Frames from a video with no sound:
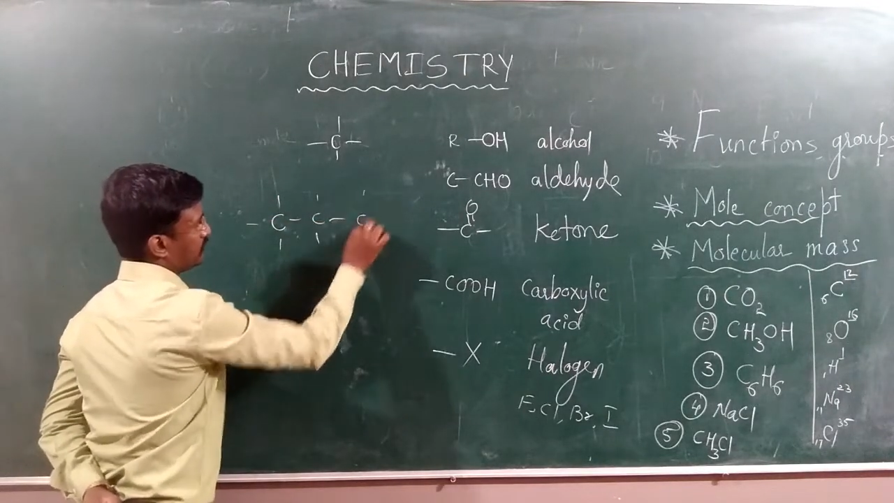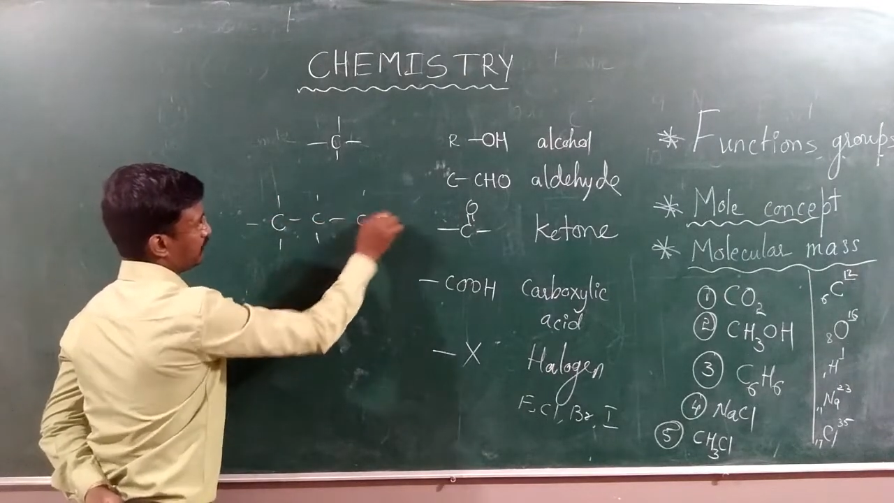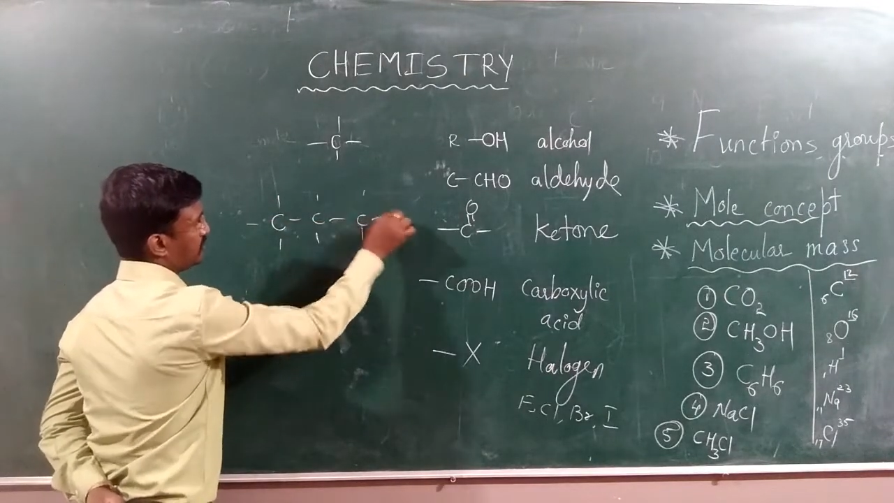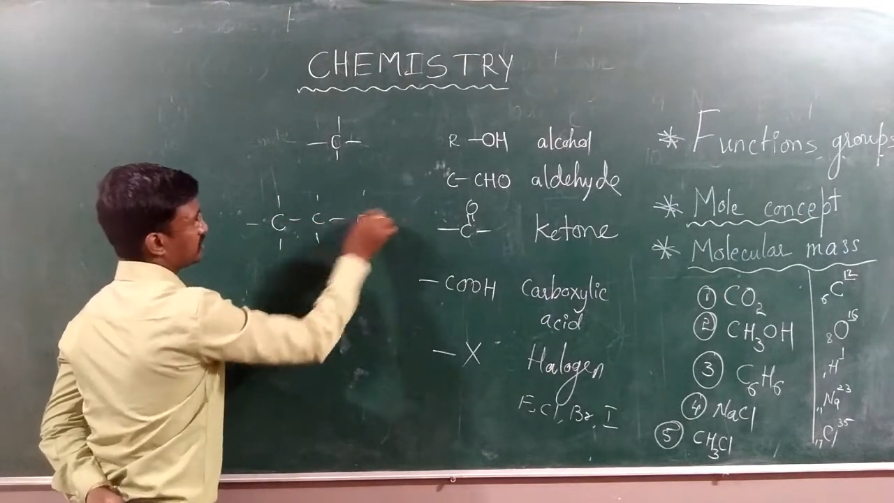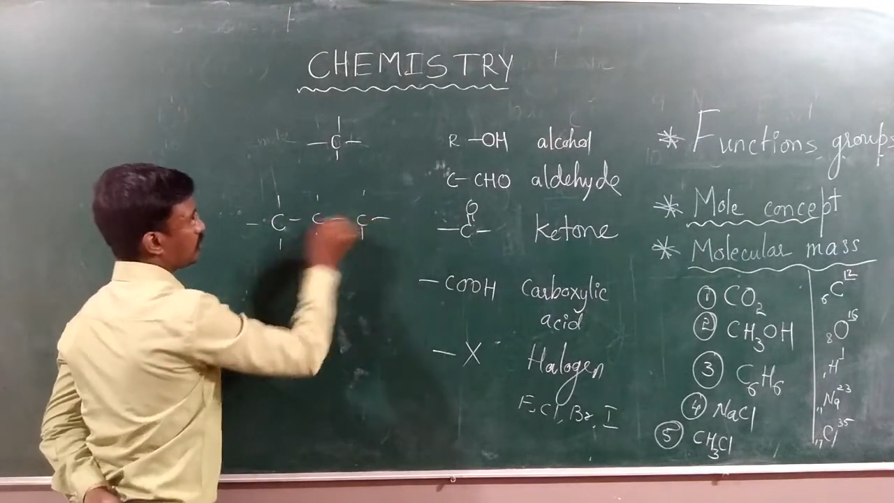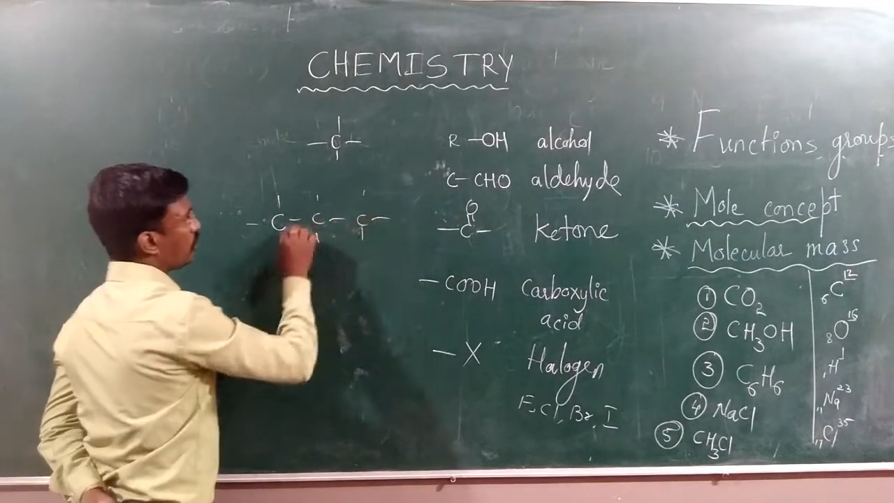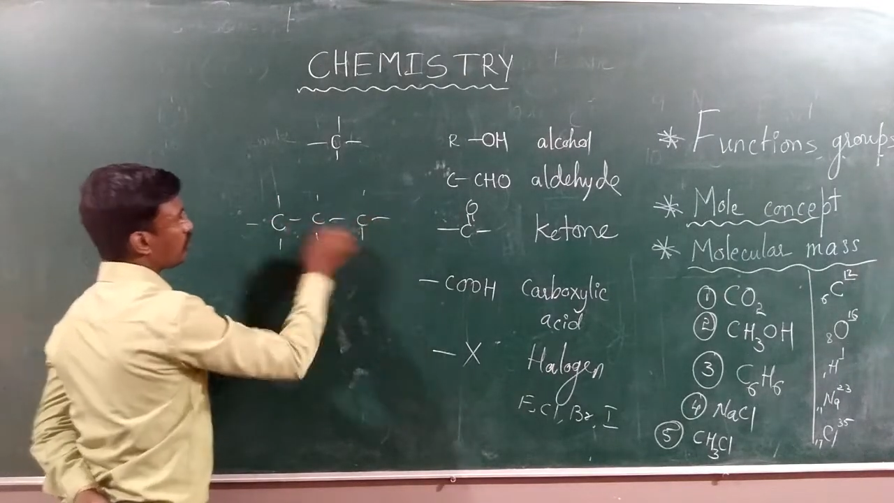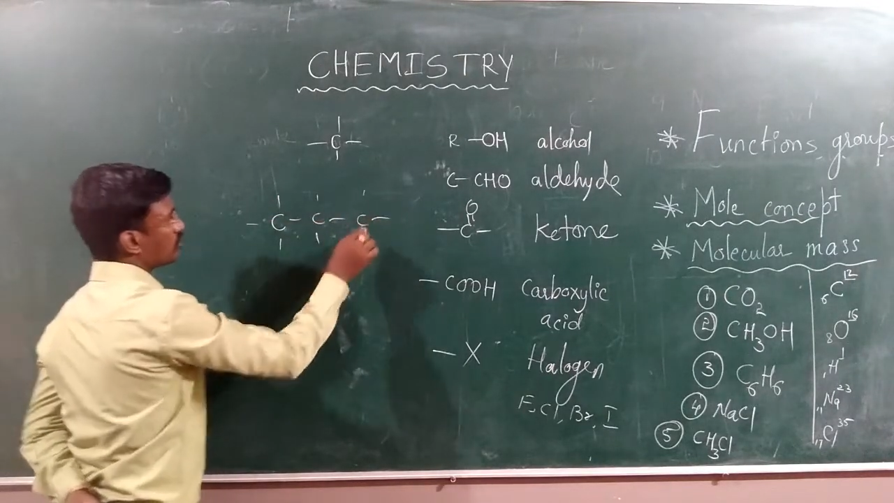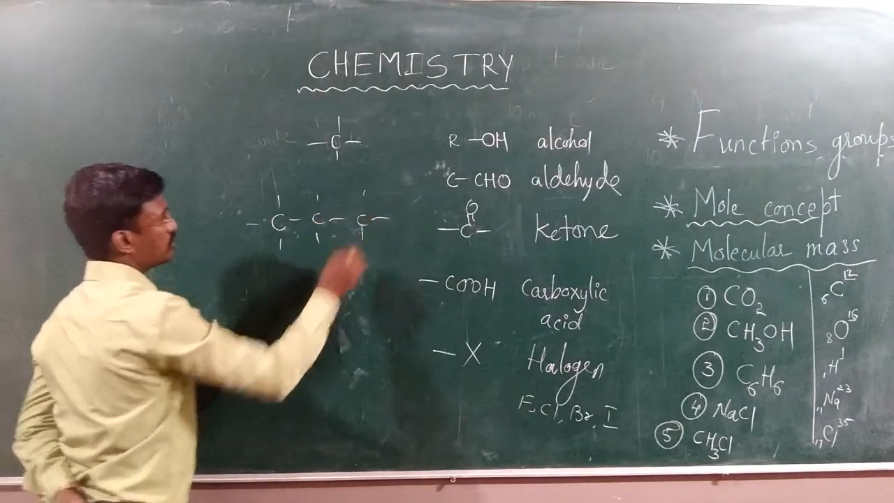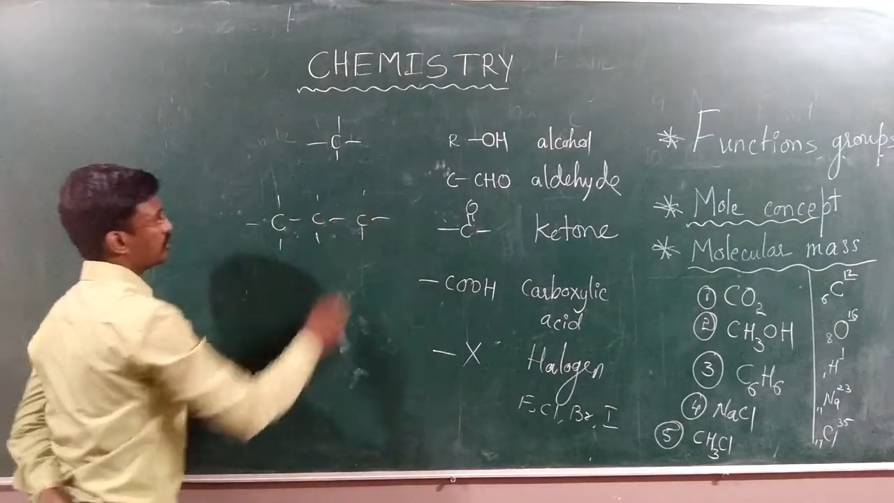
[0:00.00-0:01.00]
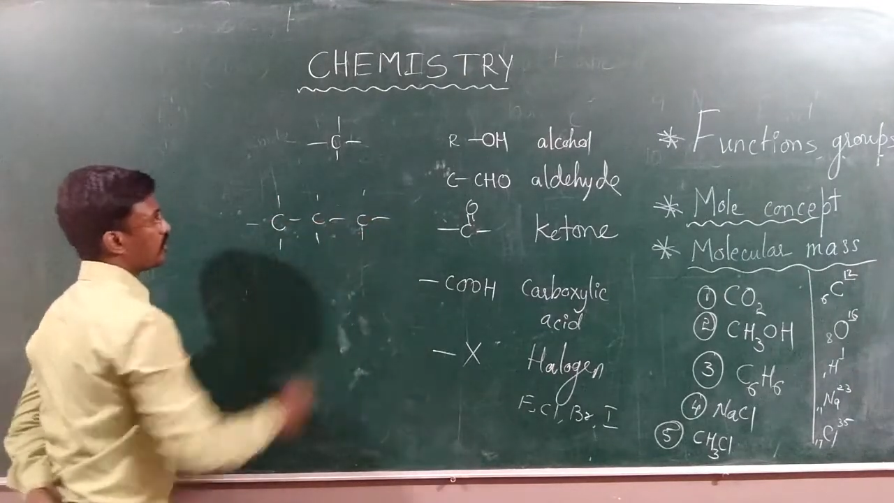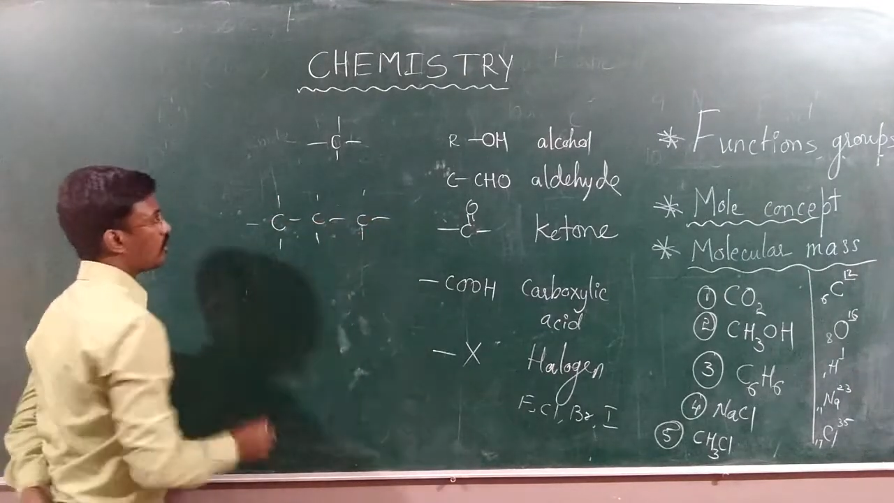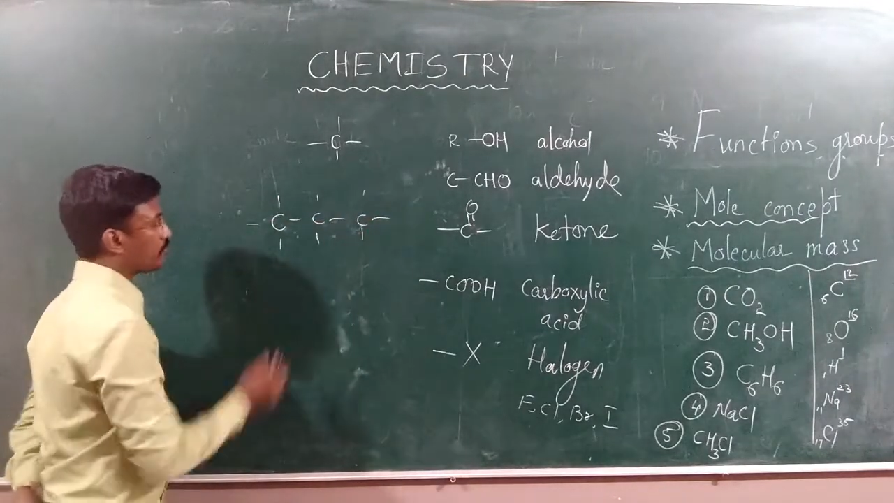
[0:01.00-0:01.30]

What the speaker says: means long chain or